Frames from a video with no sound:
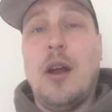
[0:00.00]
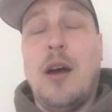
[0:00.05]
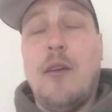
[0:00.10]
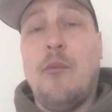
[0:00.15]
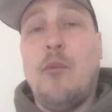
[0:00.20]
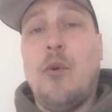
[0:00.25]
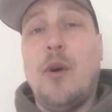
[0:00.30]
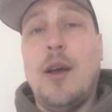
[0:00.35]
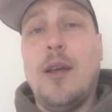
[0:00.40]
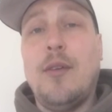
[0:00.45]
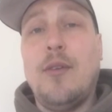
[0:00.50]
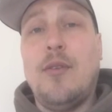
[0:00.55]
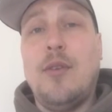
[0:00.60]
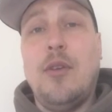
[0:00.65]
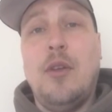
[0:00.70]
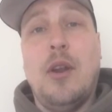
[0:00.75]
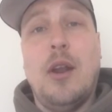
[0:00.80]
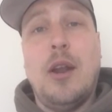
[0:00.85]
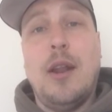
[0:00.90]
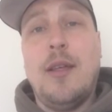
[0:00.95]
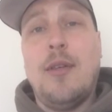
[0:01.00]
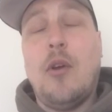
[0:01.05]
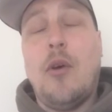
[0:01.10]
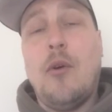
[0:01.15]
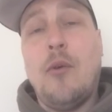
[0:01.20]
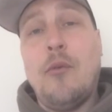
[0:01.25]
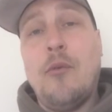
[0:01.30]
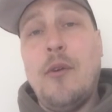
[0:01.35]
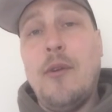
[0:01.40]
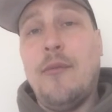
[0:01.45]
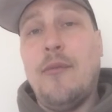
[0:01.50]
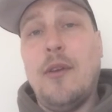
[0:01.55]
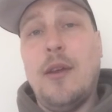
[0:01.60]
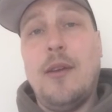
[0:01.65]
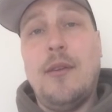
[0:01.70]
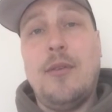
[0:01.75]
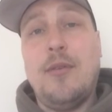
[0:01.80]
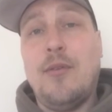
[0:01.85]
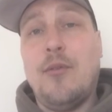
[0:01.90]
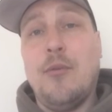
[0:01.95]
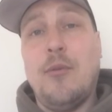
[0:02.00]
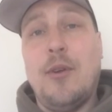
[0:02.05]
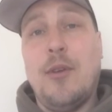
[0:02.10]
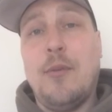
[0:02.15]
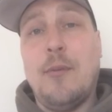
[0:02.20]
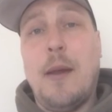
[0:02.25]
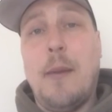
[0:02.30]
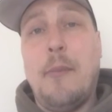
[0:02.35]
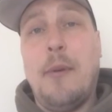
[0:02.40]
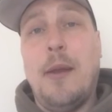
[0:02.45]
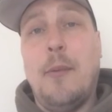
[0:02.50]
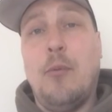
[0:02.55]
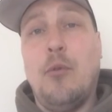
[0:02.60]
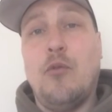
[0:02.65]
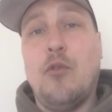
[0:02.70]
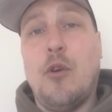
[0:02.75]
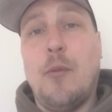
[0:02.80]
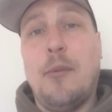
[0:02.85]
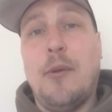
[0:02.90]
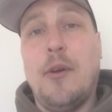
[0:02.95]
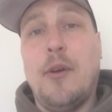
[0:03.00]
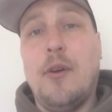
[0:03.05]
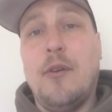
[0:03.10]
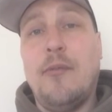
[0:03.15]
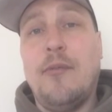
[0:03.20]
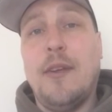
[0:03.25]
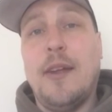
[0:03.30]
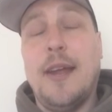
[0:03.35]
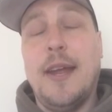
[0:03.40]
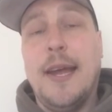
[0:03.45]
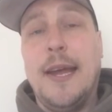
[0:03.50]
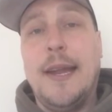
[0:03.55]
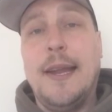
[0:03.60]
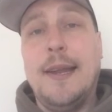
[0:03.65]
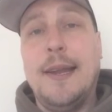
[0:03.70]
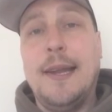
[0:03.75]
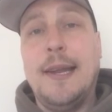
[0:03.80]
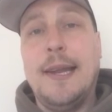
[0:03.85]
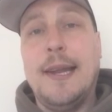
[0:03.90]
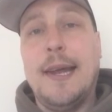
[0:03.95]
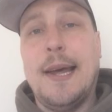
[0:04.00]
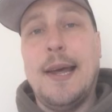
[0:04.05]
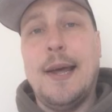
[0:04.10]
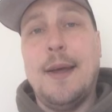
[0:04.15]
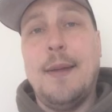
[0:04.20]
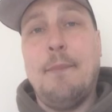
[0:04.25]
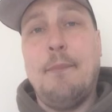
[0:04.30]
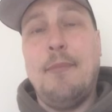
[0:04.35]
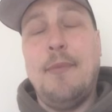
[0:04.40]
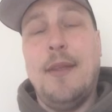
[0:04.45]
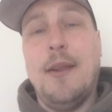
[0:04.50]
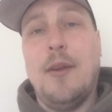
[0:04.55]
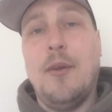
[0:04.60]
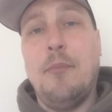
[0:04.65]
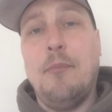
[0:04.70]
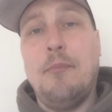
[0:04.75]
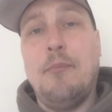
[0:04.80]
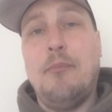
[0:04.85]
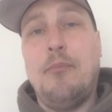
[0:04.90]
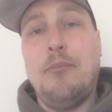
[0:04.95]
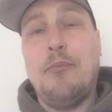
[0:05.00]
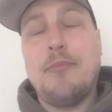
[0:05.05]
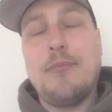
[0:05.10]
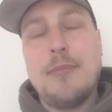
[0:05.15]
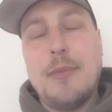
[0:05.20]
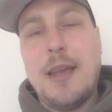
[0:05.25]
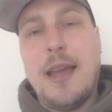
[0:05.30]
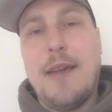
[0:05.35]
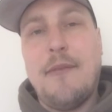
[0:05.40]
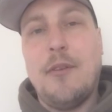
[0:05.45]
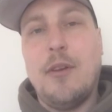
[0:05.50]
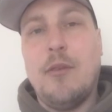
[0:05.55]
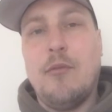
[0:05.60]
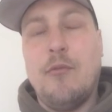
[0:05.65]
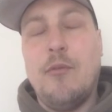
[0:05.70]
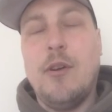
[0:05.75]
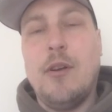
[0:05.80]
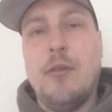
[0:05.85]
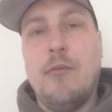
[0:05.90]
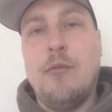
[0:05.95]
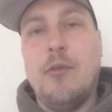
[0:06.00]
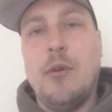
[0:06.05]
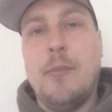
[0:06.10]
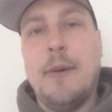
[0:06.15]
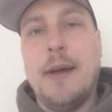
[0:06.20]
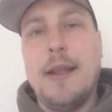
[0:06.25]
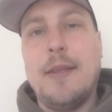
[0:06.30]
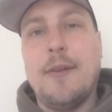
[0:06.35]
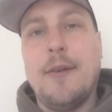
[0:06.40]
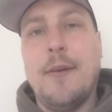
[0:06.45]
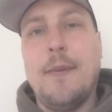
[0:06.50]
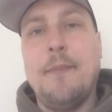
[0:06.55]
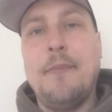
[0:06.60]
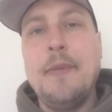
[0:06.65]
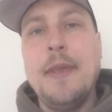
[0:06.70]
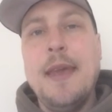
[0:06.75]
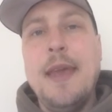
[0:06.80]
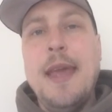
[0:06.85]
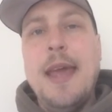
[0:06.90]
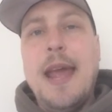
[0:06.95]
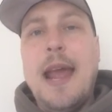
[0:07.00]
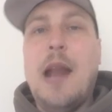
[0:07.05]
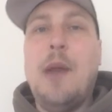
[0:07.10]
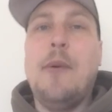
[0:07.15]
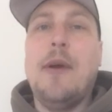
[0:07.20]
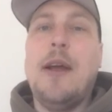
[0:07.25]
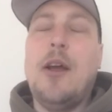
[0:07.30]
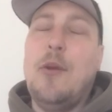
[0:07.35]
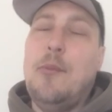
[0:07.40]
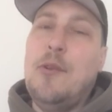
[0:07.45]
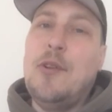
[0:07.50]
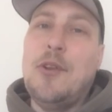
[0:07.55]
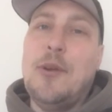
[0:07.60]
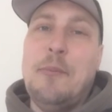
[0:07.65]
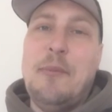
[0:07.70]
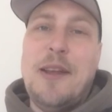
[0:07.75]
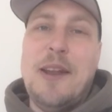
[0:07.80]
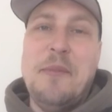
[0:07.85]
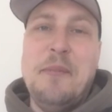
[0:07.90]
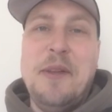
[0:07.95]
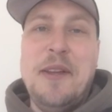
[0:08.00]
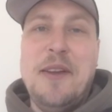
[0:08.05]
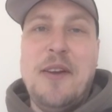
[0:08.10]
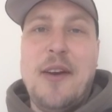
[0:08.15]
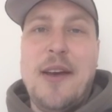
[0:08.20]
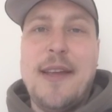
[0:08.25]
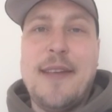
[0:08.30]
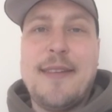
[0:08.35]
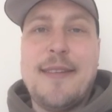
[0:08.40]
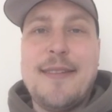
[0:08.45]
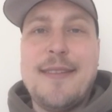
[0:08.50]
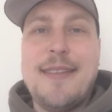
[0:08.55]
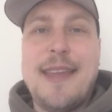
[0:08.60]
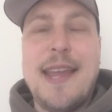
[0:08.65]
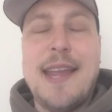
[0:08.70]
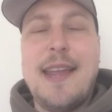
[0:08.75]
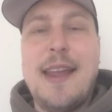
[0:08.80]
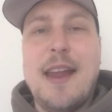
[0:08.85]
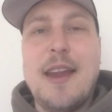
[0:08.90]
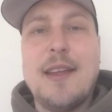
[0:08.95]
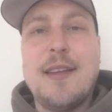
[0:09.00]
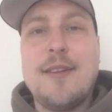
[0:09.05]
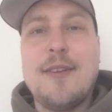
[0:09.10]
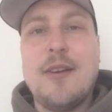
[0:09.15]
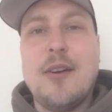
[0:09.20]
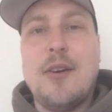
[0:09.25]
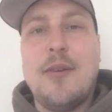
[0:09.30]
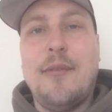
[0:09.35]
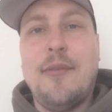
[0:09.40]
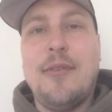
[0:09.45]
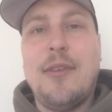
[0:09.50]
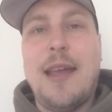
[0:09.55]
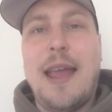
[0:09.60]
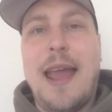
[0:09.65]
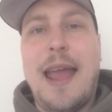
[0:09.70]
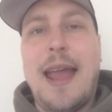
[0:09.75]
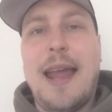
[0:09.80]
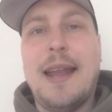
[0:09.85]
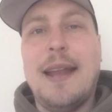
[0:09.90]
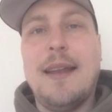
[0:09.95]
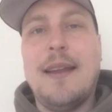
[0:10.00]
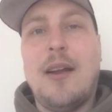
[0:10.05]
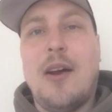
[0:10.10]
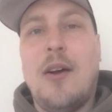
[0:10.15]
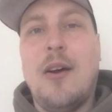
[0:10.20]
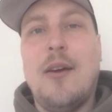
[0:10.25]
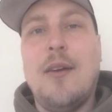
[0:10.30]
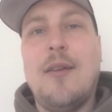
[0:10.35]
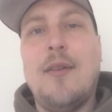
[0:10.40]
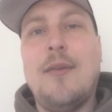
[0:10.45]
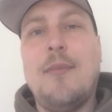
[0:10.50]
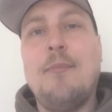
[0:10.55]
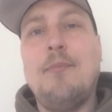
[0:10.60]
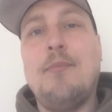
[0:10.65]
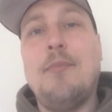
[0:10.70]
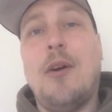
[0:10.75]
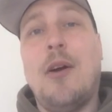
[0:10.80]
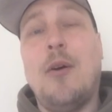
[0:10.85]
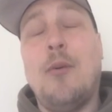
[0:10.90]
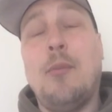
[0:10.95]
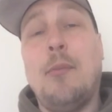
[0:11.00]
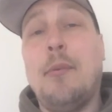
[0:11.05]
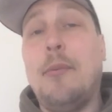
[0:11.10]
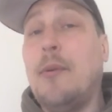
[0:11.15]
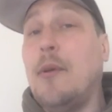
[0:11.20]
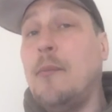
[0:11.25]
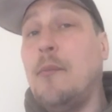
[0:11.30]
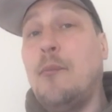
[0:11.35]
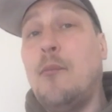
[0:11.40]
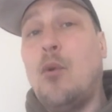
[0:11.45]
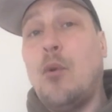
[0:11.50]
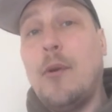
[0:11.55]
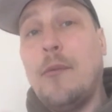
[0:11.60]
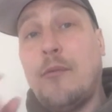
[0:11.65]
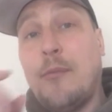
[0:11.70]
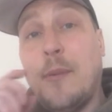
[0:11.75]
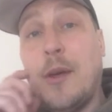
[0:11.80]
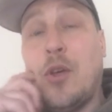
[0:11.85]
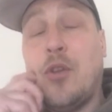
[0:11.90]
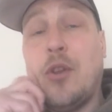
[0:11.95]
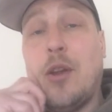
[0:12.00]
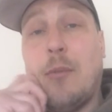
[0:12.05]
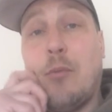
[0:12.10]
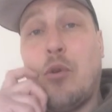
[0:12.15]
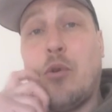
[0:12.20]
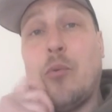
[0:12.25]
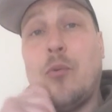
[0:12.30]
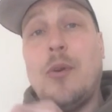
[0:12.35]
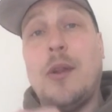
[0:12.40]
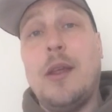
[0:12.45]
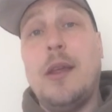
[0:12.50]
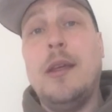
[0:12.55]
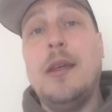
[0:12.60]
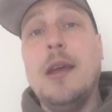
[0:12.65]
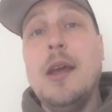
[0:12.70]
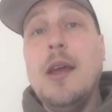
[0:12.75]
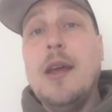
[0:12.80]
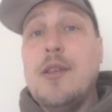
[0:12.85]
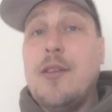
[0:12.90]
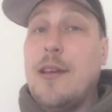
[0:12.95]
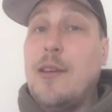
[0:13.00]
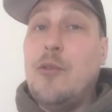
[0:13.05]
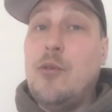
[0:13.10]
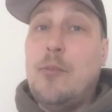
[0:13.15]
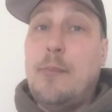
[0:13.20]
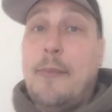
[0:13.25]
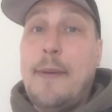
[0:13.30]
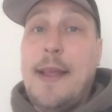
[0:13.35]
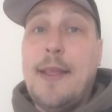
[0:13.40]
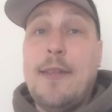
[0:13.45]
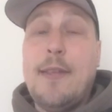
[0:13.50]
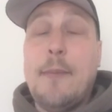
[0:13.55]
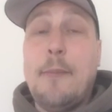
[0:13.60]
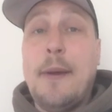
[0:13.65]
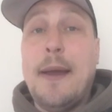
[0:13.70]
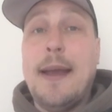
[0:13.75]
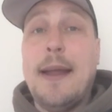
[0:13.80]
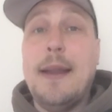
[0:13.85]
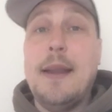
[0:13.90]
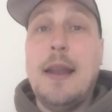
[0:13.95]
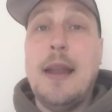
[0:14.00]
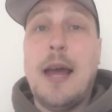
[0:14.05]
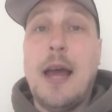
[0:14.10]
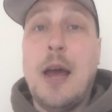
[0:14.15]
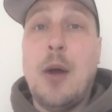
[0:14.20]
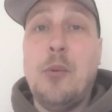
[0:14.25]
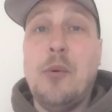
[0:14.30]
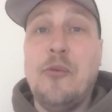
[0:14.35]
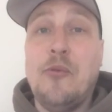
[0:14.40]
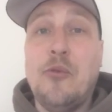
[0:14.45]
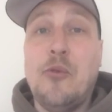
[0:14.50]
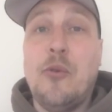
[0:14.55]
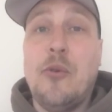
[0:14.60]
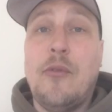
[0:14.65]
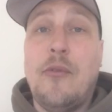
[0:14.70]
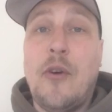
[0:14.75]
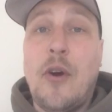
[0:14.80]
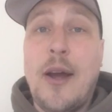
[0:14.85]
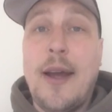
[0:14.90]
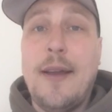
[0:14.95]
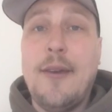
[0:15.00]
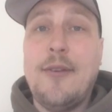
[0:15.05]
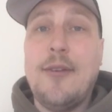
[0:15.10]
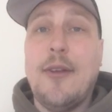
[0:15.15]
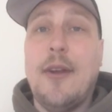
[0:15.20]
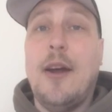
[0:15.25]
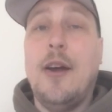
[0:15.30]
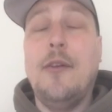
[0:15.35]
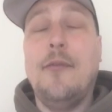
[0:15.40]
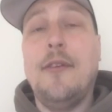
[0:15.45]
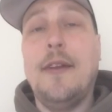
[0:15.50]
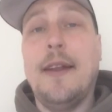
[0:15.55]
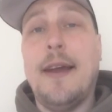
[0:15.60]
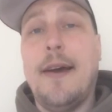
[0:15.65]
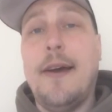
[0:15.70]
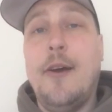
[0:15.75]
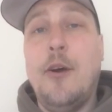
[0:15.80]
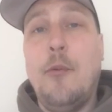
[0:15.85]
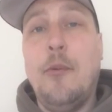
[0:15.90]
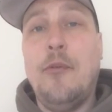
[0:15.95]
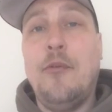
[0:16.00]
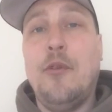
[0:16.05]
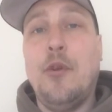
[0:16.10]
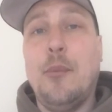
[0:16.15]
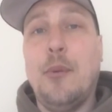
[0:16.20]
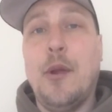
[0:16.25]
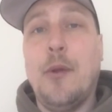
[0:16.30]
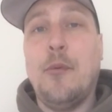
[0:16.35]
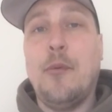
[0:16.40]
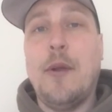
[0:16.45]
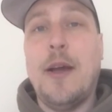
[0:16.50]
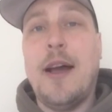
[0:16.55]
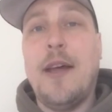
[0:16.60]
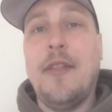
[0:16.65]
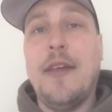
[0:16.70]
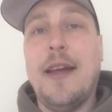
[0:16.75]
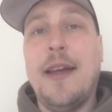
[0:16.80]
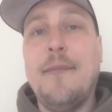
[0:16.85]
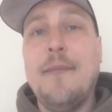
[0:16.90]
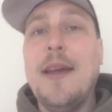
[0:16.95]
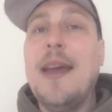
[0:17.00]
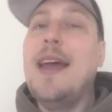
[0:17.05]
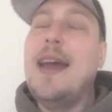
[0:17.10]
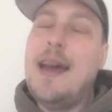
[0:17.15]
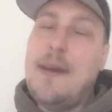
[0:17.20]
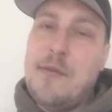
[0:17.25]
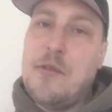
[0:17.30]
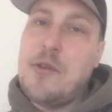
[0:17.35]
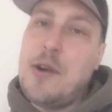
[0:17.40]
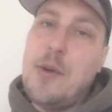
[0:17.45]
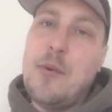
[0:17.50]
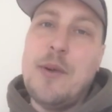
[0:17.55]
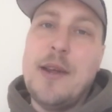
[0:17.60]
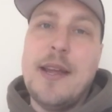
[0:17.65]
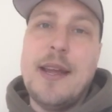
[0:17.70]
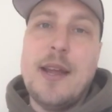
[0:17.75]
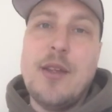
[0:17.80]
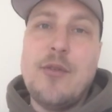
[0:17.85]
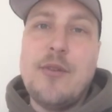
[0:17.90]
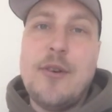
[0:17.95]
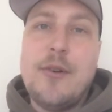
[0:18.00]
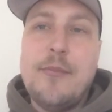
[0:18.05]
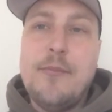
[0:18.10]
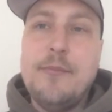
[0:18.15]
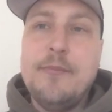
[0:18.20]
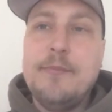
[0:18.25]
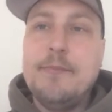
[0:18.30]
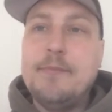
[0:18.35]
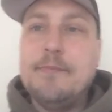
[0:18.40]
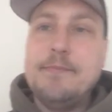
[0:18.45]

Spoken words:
Otherwise, you know, there's horrific stories about people dropping off it and, you know, having a real bad time. Anyway, hope you're doing better than me, guys. Take care of yourselves, and I will be putting more information up shortly. General Benzipan withdrawal advice, and hopefully that'll help a few people out there. Have a great weekend, y'all.